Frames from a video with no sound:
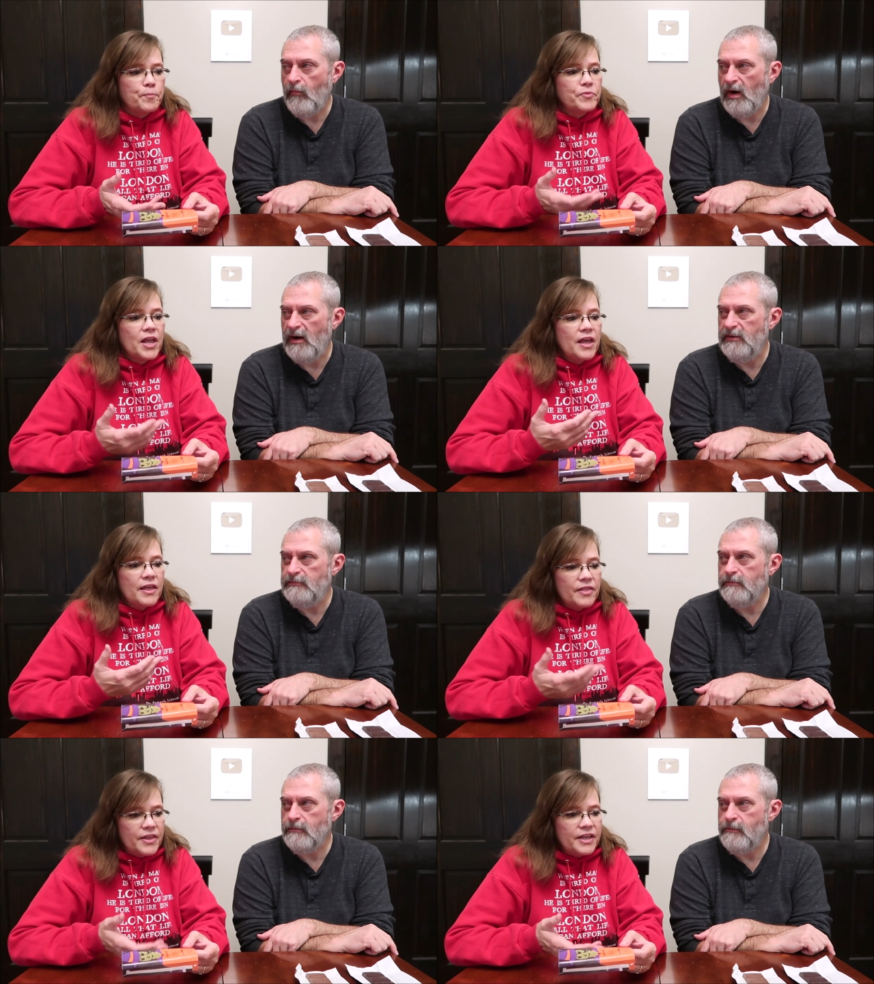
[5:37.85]

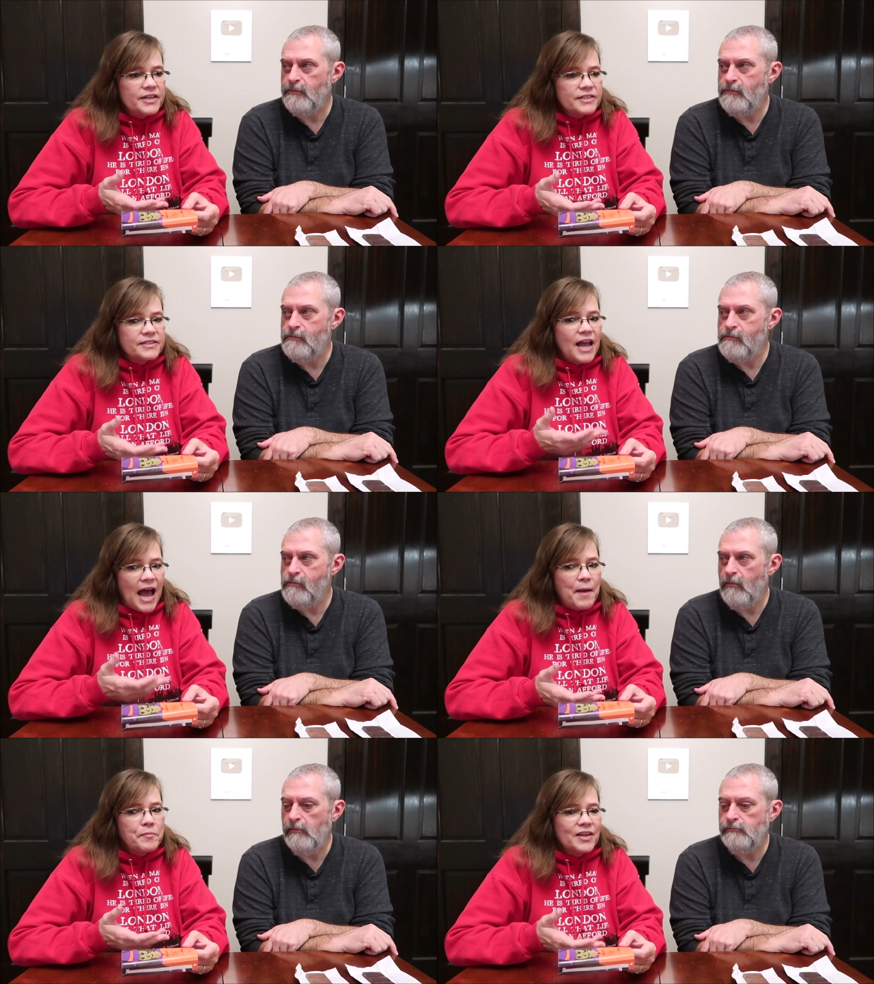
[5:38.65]
Speaker 1: Right. This
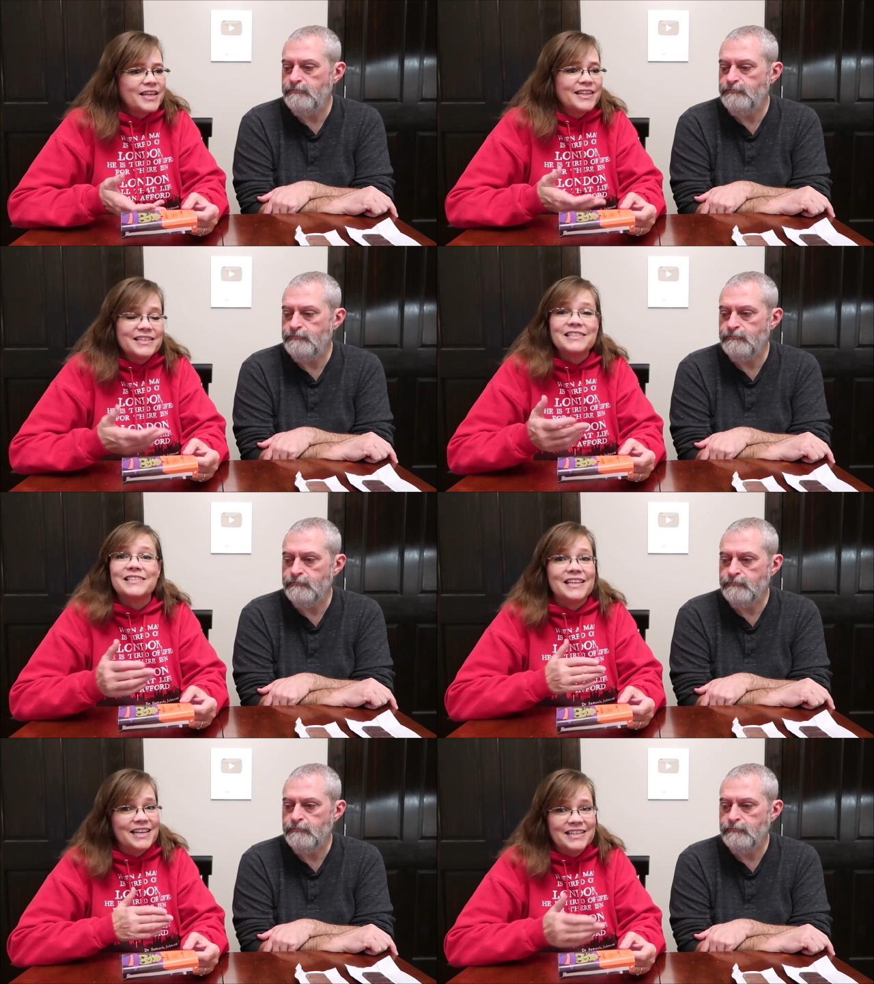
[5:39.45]
I'm thinking this
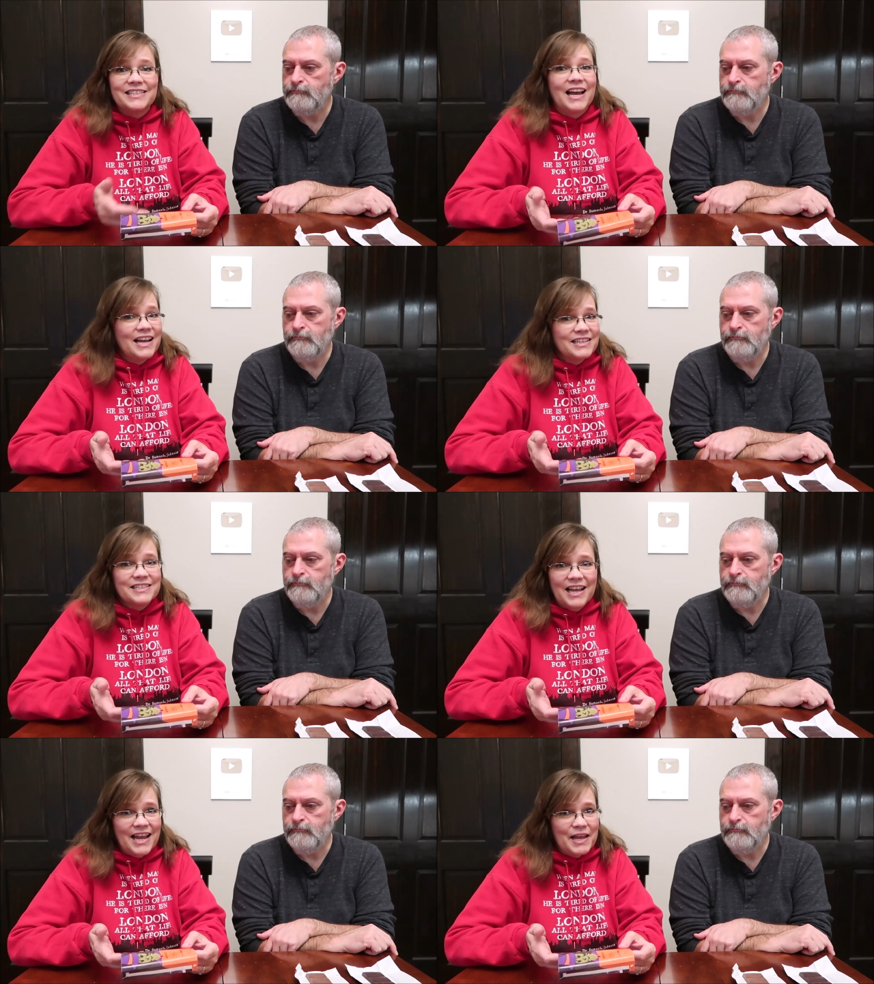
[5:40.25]
is the exact
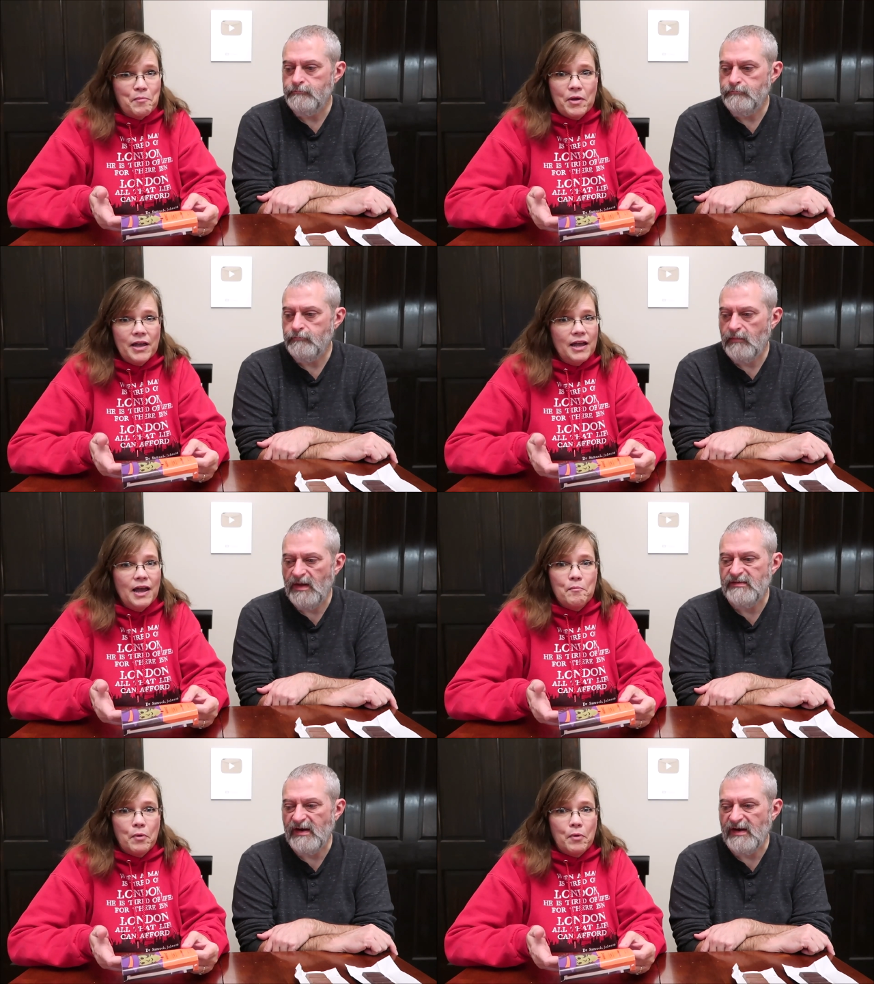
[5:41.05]
same as